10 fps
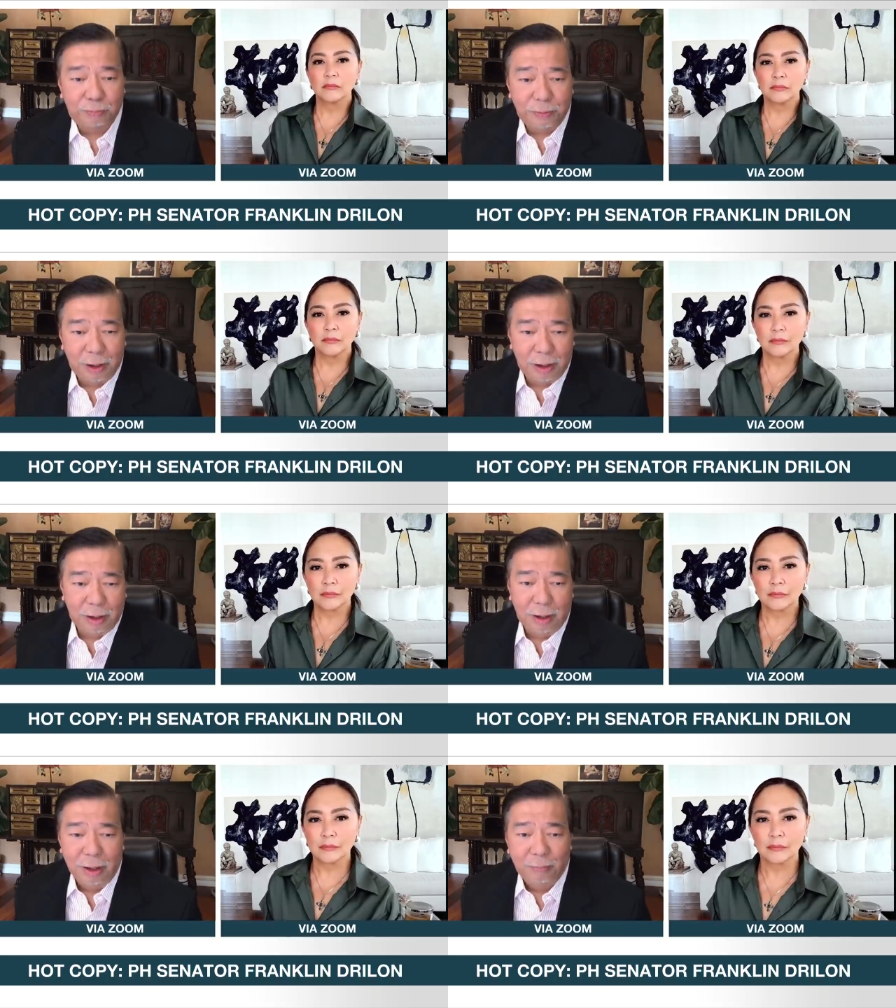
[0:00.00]

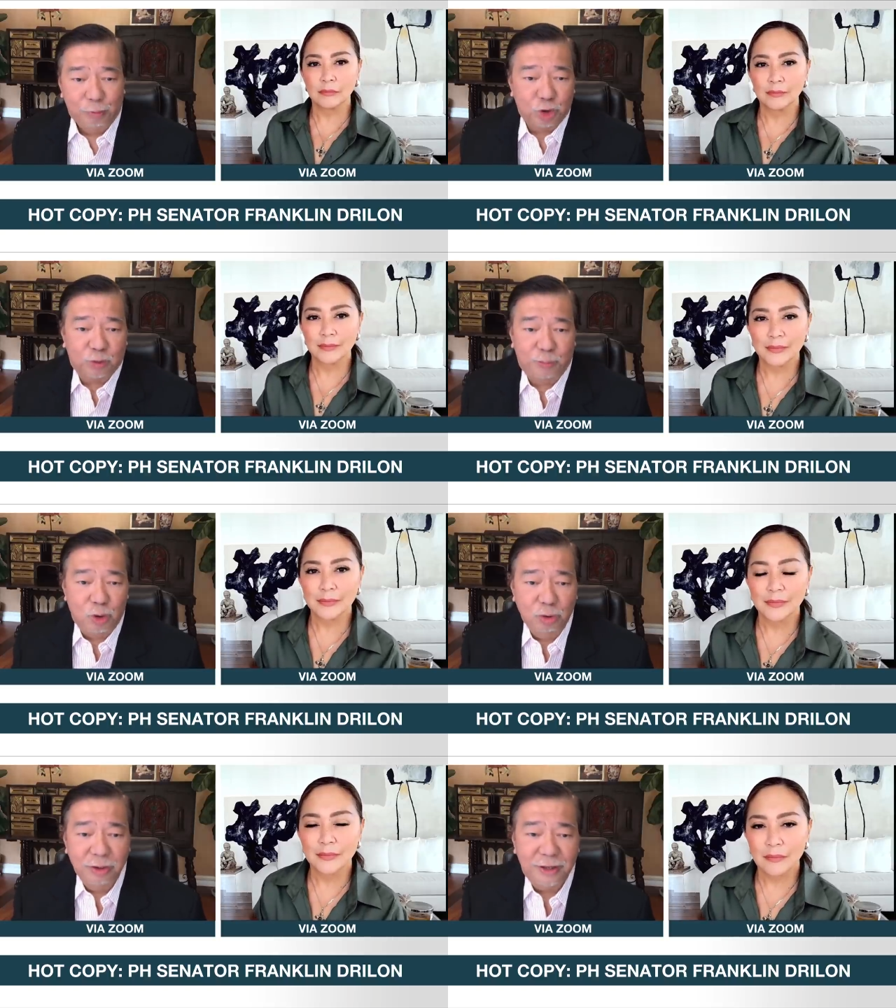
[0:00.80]
Speaker 1: uh,
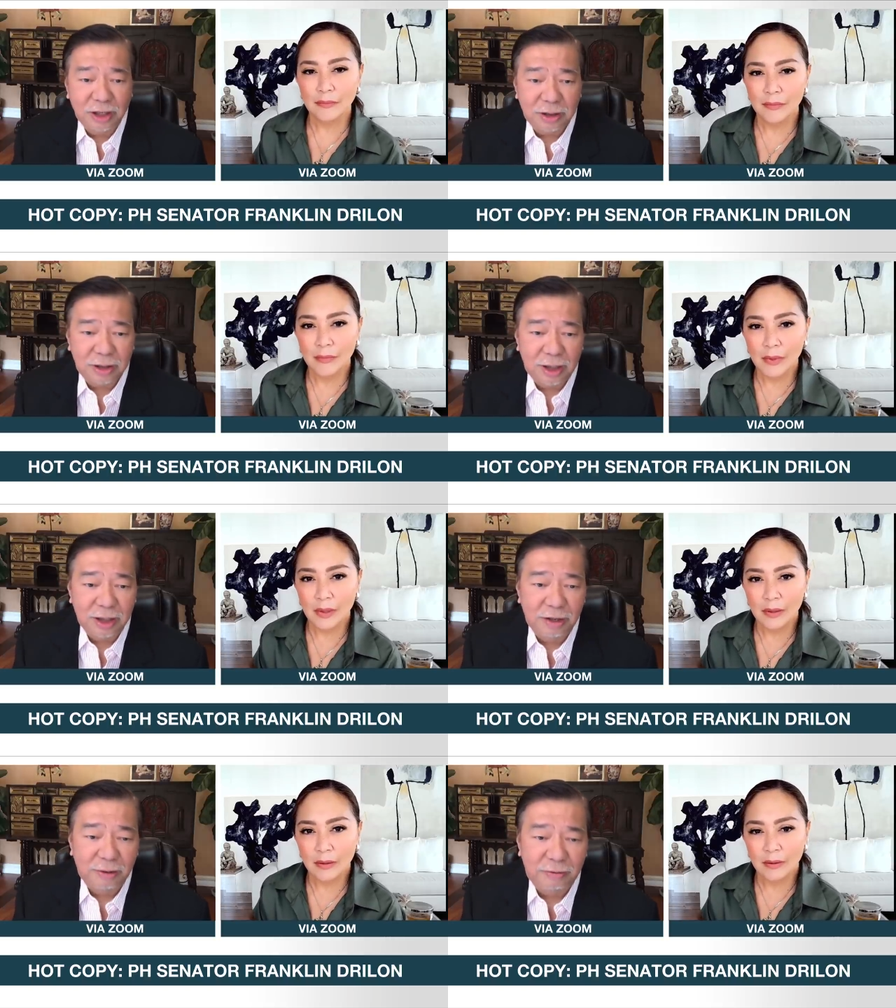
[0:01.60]
postpone this uh, in
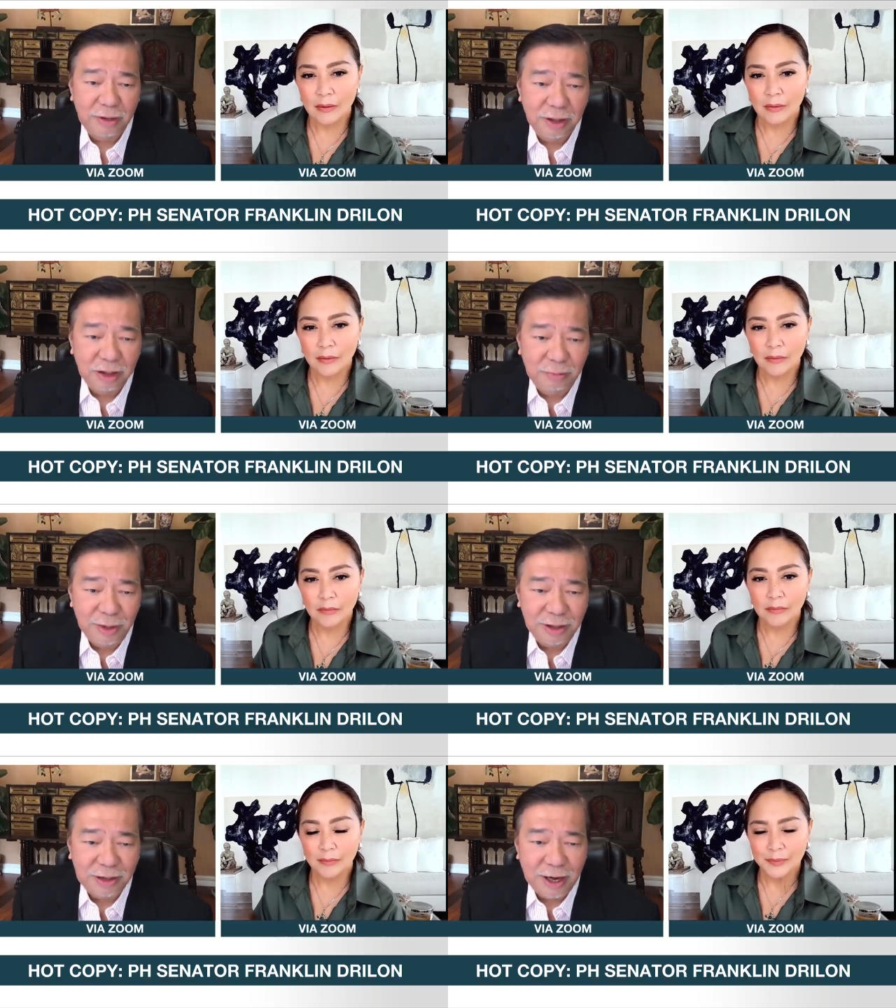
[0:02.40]
the, in, the,
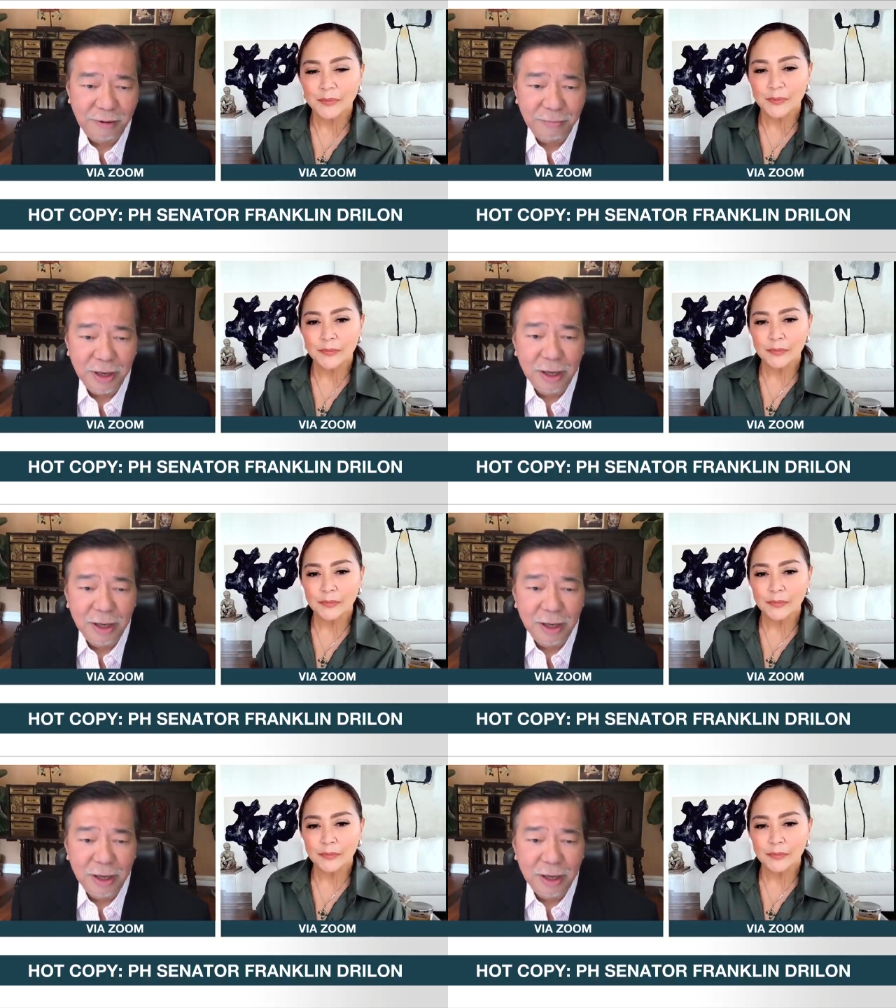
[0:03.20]
meantime?